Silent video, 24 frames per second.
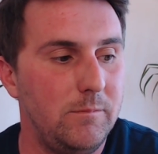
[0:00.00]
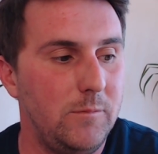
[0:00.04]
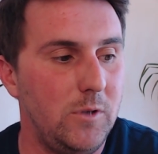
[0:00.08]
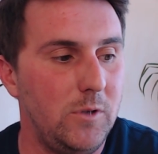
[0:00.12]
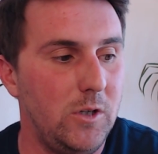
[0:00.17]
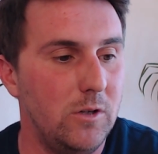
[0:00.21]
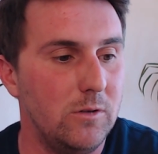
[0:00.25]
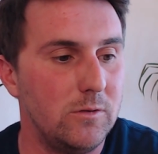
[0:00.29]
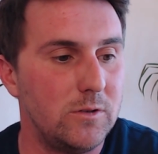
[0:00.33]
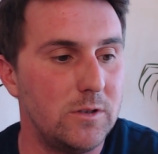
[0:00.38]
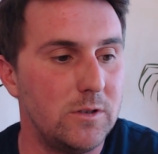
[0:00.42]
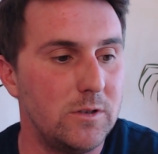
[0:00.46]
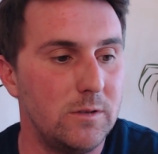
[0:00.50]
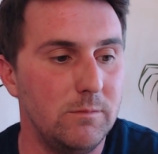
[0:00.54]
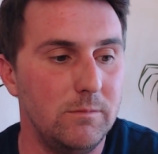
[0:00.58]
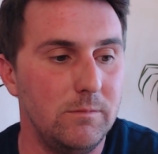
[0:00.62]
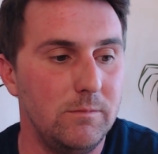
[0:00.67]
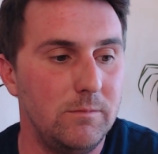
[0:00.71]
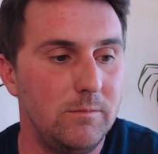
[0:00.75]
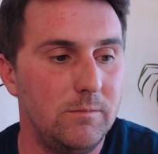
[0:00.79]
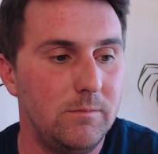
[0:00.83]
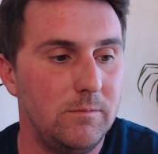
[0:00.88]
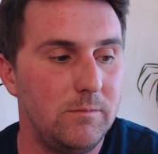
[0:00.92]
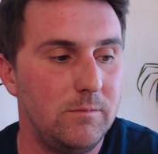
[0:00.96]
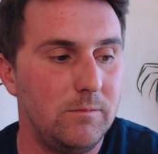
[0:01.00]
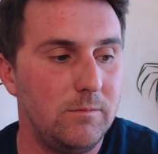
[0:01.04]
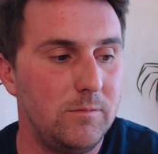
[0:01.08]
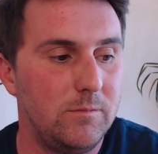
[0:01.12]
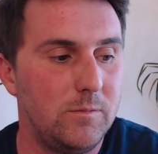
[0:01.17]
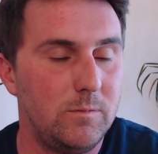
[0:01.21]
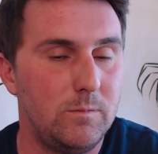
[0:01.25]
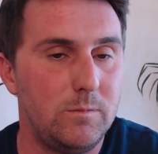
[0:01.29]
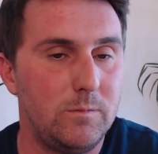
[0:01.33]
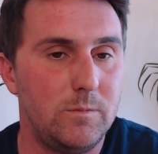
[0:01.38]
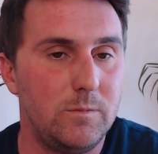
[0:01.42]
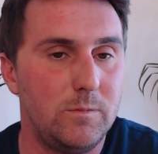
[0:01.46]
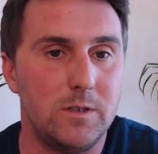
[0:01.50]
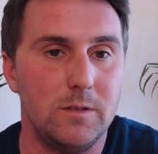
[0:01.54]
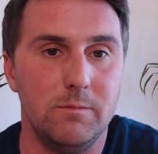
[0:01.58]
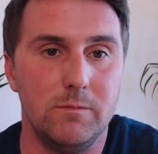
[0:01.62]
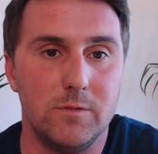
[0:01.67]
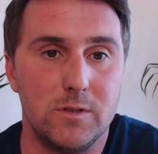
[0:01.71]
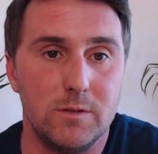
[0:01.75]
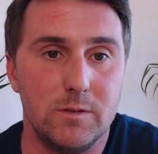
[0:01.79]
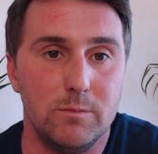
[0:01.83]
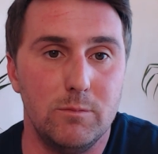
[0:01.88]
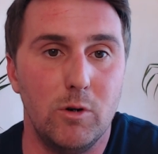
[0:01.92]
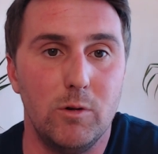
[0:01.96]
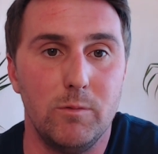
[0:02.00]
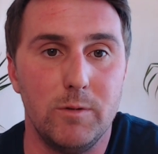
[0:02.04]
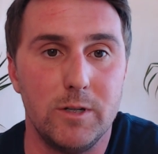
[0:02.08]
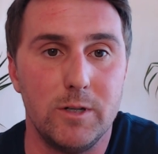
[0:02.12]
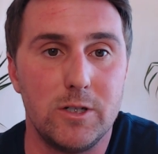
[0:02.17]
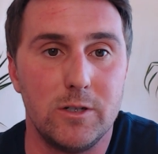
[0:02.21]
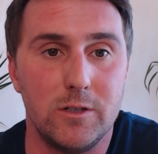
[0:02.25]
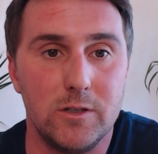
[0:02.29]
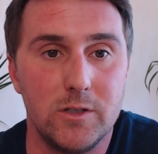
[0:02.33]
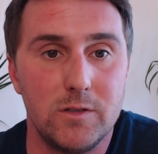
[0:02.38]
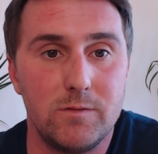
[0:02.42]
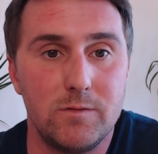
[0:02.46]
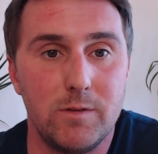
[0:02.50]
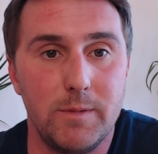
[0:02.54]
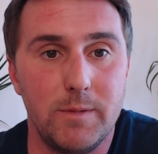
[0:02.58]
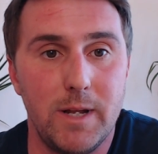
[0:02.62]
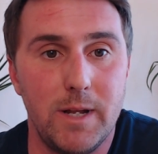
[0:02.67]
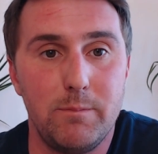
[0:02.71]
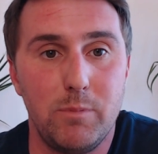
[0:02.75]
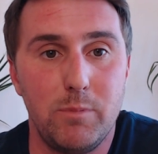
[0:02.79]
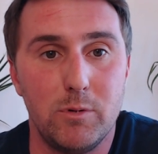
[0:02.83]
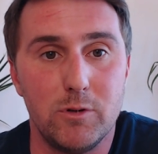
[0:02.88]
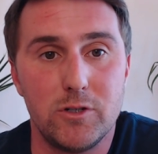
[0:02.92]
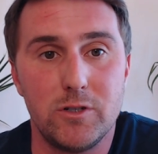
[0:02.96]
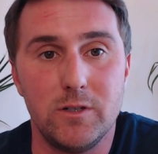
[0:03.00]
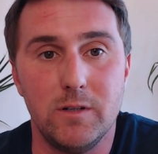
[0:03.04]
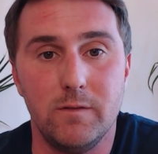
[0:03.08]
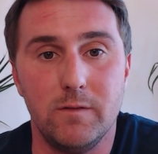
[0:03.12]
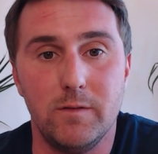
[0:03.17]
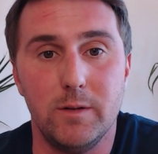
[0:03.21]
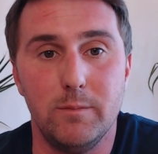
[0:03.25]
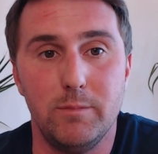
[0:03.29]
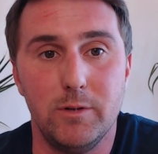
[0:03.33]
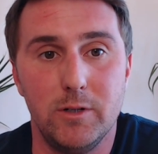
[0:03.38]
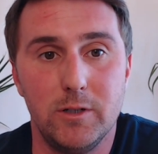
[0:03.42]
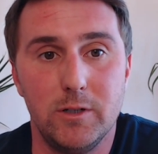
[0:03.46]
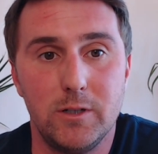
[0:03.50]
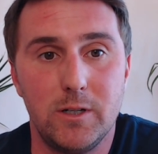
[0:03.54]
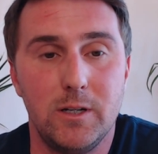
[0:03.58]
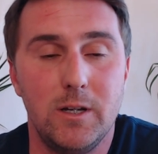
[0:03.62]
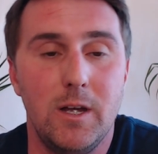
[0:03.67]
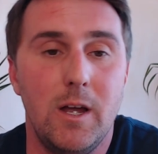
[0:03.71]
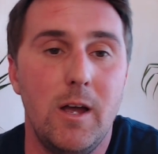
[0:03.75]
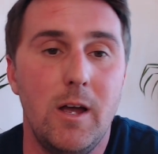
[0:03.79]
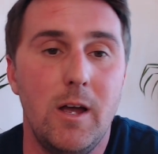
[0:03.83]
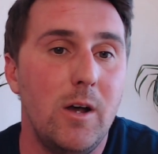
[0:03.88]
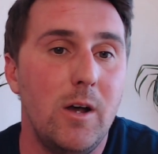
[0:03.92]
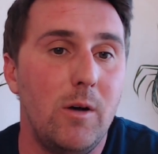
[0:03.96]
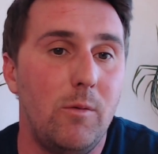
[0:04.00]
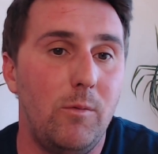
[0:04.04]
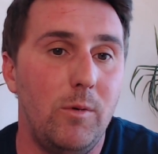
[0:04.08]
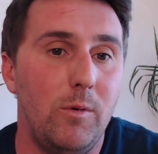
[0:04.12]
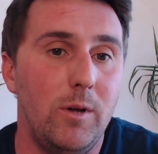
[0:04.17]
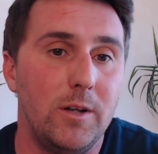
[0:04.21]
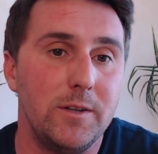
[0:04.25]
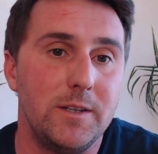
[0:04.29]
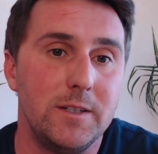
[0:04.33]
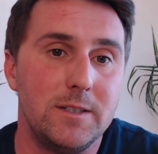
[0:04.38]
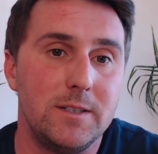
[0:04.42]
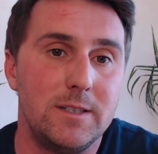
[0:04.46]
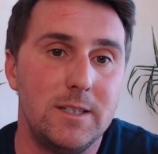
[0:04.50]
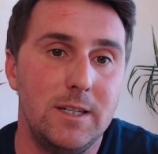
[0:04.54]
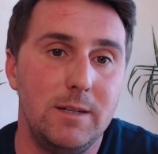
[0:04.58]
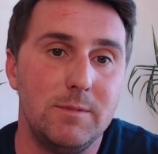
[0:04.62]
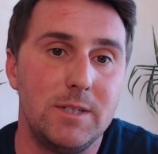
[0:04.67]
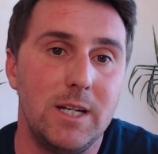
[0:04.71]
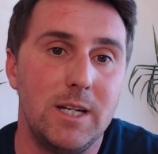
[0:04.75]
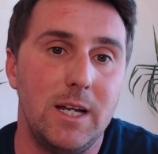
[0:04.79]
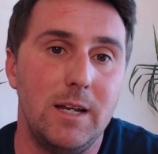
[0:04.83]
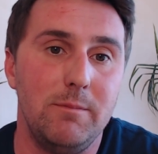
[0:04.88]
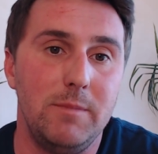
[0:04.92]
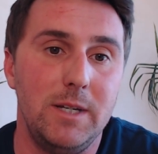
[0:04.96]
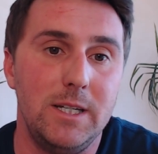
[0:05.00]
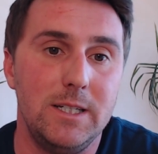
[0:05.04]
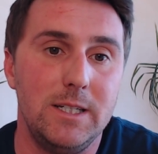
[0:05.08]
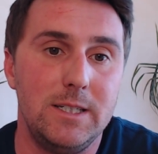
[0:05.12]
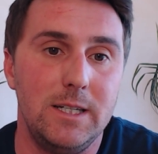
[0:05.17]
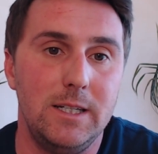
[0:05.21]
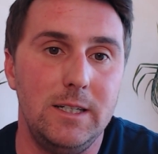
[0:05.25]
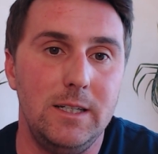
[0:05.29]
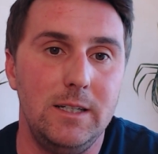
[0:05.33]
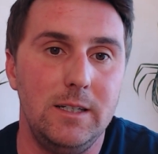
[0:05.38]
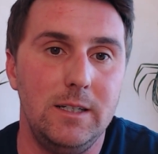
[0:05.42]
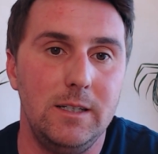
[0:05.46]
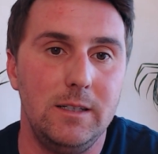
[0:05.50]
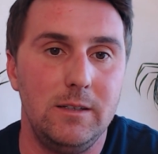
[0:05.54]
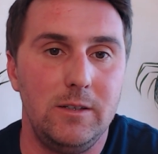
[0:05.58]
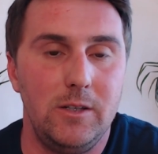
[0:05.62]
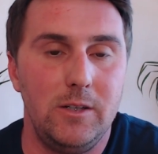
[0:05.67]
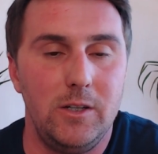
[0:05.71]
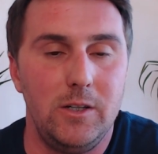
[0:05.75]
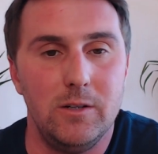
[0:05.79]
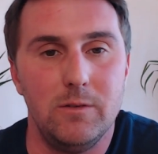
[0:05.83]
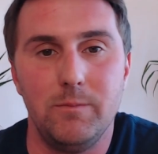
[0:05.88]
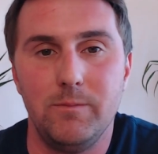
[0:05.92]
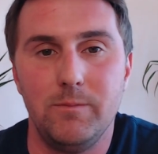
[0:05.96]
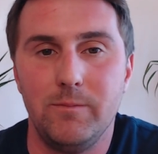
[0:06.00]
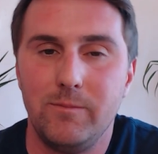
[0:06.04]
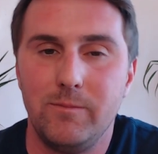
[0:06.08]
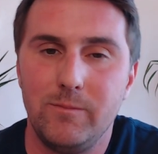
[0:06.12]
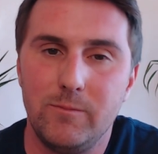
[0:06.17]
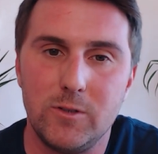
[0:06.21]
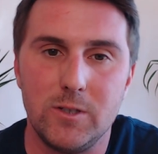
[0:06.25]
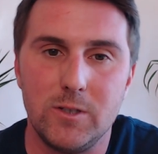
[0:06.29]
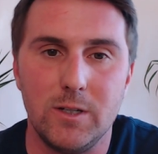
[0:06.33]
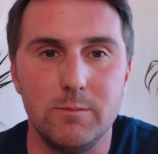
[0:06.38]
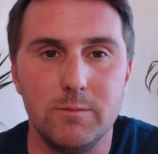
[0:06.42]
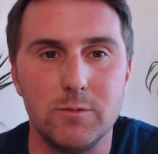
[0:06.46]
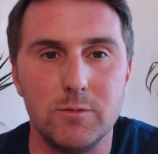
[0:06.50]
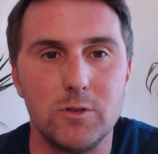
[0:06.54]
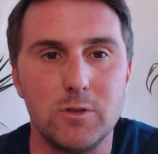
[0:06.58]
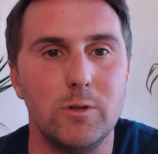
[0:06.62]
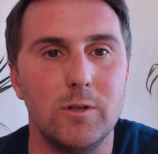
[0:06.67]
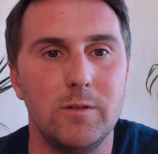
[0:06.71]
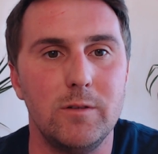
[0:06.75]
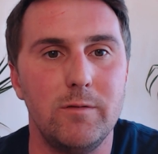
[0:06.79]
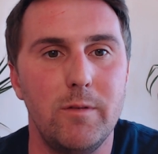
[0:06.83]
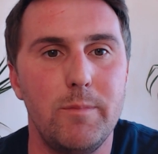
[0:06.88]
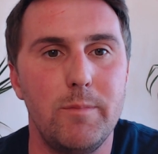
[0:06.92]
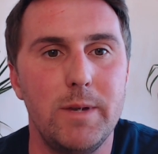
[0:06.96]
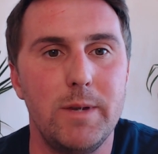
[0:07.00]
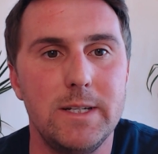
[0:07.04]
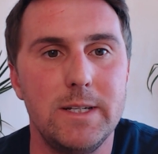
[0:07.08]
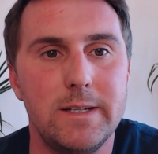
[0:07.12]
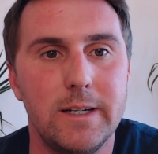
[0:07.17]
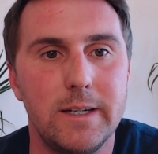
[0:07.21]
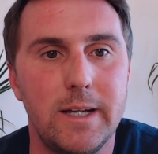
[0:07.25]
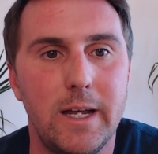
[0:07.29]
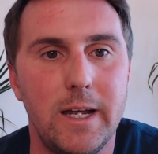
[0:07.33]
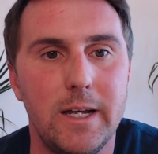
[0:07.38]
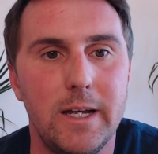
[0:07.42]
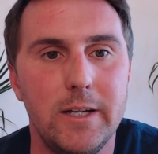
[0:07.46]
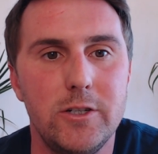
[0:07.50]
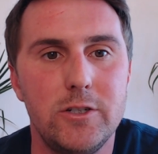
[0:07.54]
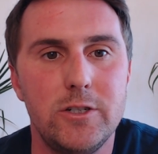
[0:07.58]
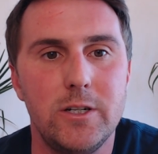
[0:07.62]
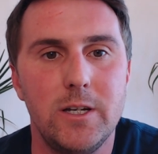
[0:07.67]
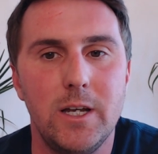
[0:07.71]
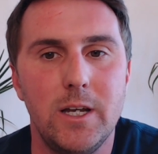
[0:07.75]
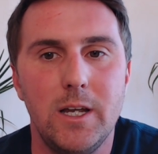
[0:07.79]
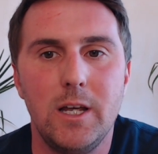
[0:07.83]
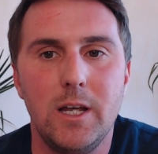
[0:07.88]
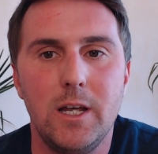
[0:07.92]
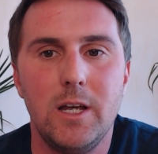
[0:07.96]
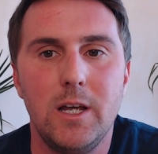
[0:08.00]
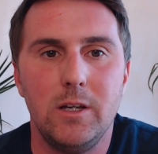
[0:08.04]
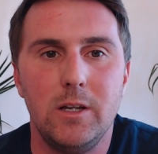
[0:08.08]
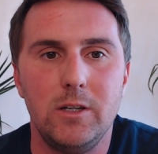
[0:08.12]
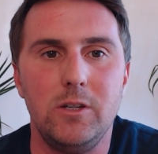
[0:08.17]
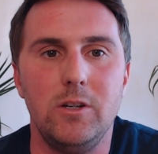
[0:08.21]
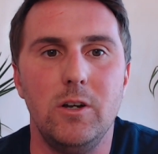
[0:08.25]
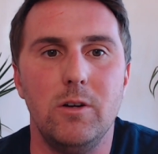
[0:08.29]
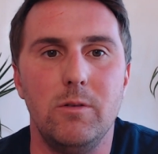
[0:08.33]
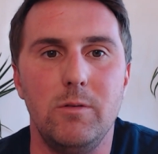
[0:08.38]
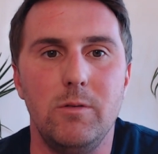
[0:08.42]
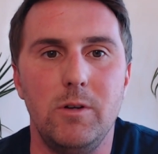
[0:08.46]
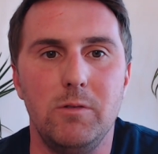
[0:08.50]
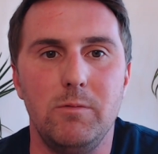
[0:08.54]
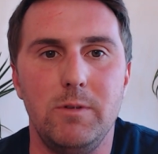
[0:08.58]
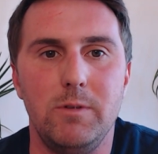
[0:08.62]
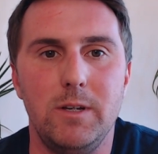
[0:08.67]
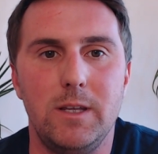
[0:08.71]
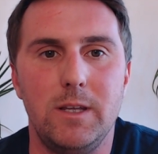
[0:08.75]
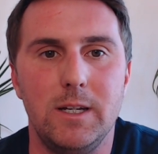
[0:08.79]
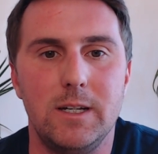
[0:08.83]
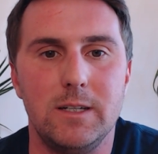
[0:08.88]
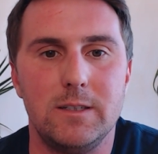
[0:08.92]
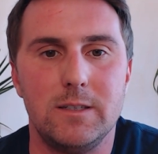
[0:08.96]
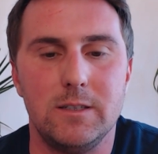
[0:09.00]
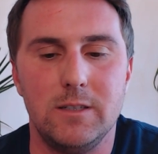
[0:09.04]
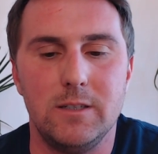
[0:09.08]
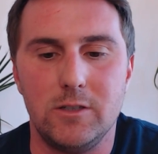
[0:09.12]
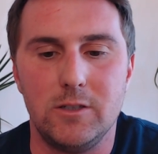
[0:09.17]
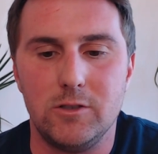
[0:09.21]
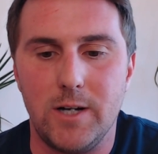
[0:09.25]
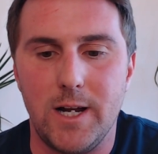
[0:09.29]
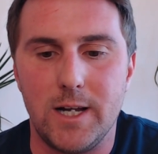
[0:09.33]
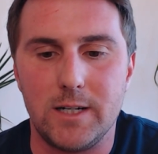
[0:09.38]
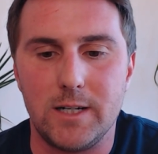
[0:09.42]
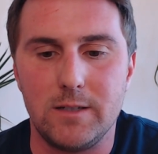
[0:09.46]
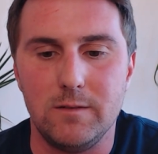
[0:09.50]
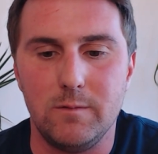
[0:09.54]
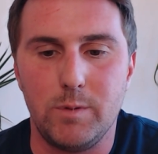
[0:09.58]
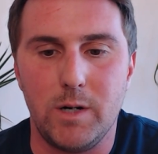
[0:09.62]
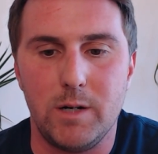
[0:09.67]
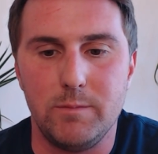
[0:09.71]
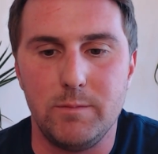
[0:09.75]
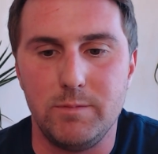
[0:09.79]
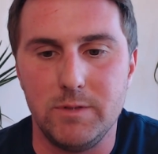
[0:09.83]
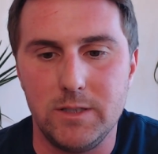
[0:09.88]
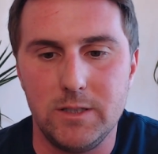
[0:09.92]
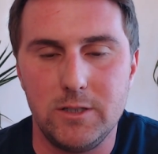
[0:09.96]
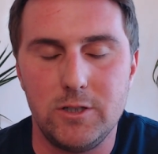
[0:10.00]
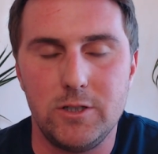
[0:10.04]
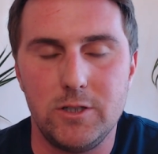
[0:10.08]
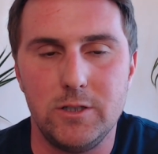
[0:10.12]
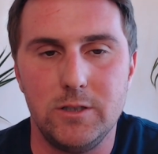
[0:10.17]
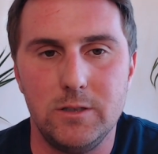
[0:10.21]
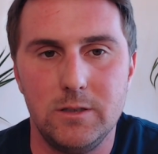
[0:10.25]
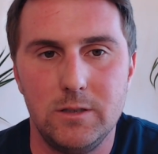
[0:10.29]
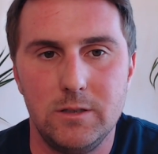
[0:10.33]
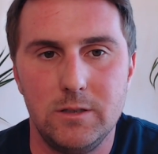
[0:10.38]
you know, some more returns from that portion of the book, while at the same time maintaining, you know, some sort of a basic hedge, you know, we think it's an attractive proposition.